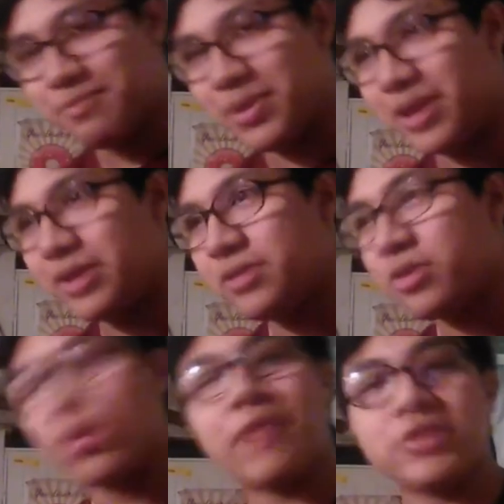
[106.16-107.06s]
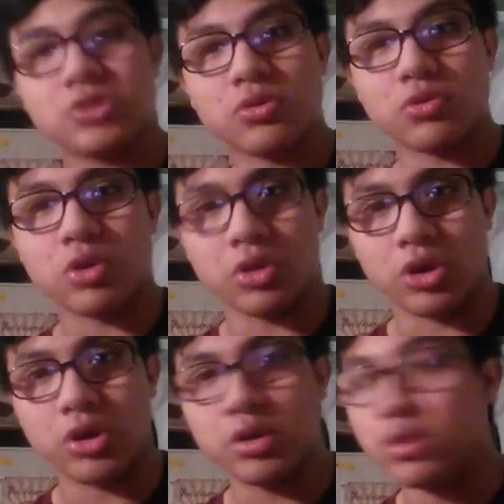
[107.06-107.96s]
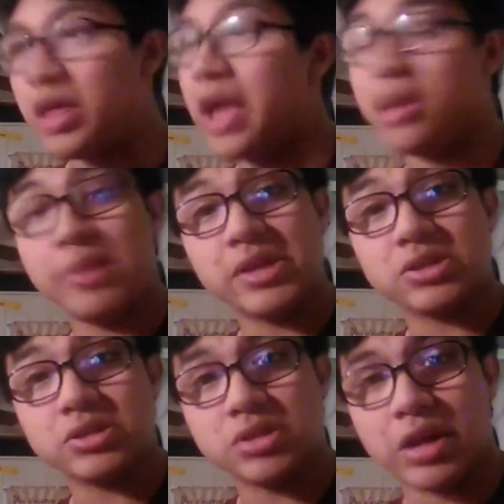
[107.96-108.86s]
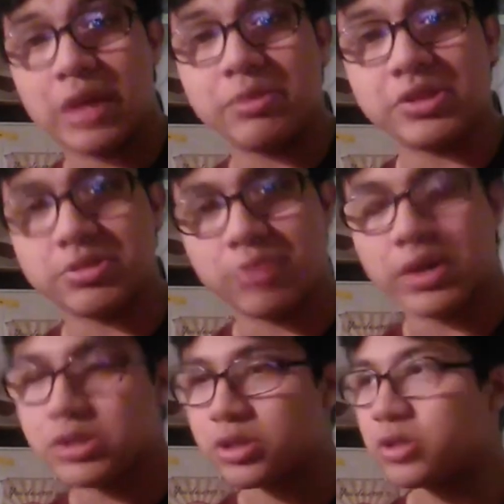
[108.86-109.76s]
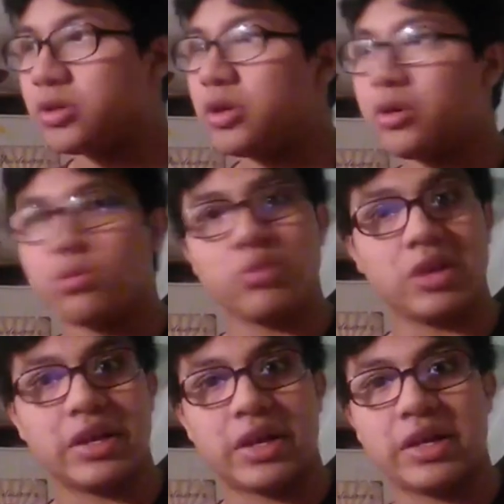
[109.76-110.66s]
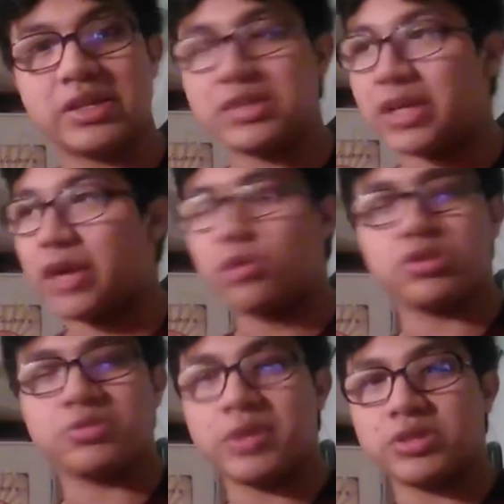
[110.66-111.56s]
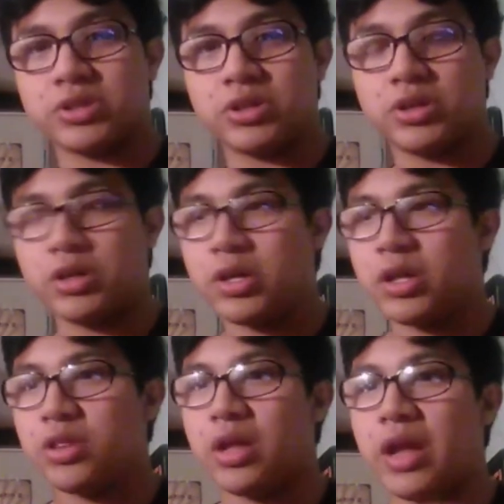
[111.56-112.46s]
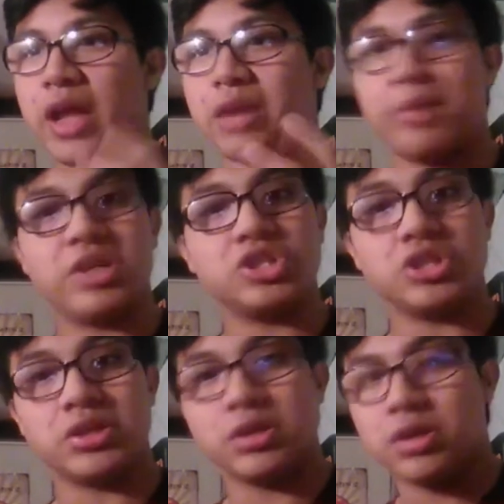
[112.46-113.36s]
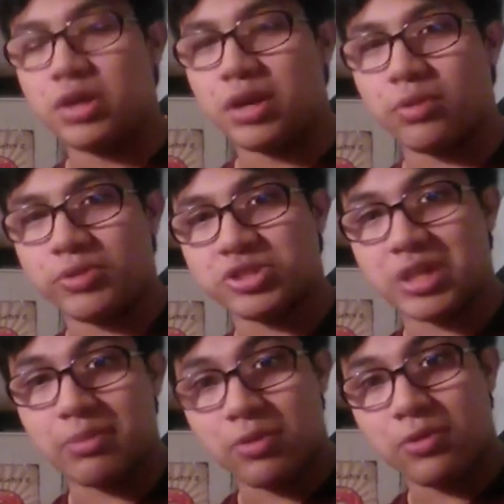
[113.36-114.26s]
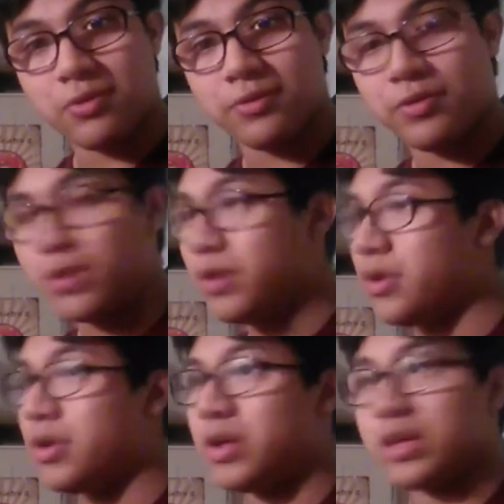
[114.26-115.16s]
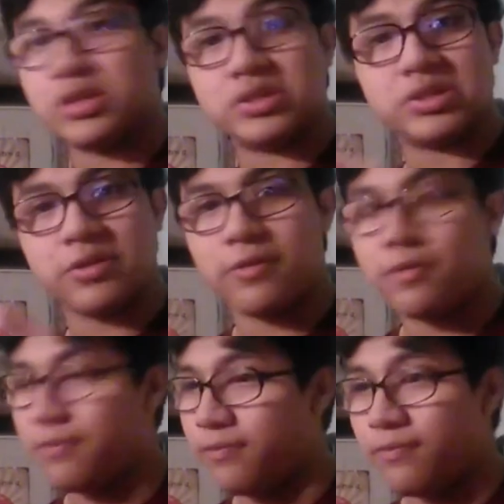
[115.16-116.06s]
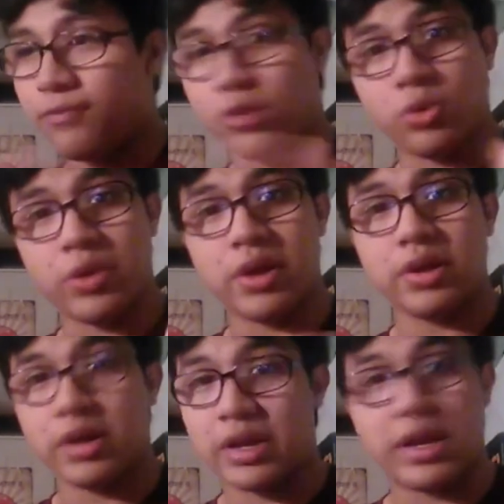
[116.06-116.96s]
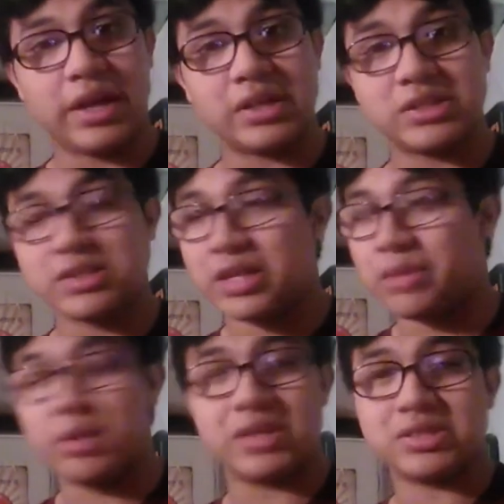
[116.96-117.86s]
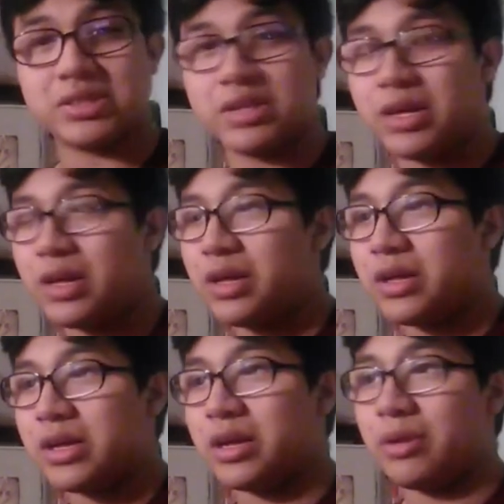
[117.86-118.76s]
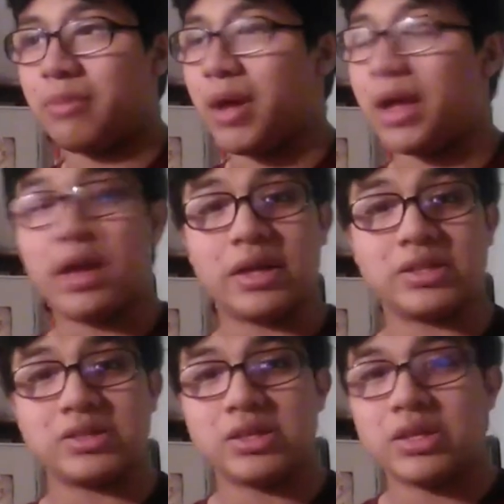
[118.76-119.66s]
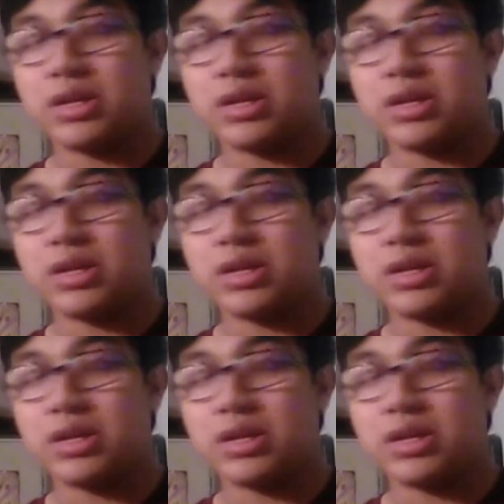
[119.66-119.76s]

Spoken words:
But the graphics are overall good. The enemies sprites are really nice. The character sprites are good. The animation in which they move is fluent, nice, and amazing in my eyes.